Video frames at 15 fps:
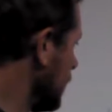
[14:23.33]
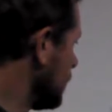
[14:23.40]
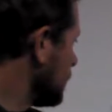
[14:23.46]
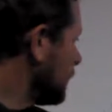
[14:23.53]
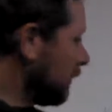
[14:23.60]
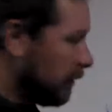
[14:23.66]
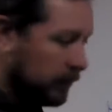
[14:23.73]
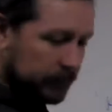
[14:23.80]

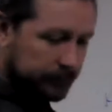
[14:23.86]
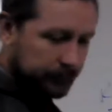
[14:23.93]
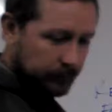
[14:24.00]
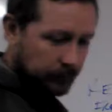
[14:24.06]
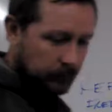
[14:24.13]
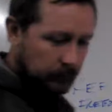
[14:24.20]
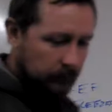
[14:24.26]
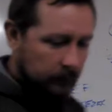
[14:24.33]
So
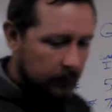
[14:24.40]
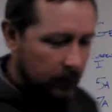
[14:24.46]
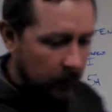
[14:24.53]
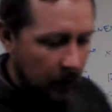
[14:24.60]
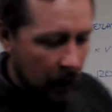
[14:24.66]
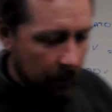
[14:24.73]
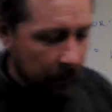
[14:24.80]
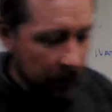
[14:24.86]

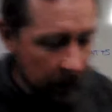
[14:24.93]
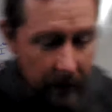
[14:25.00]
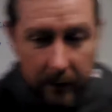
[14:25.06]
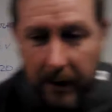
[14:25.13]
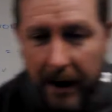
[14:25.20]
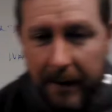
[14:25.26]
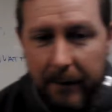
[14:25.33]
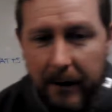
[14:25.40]
I'm going to
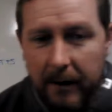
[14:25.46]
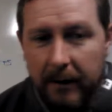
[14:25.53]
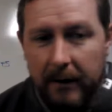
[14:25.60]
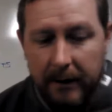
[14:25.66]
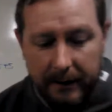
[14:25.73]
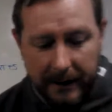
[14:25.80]
grab a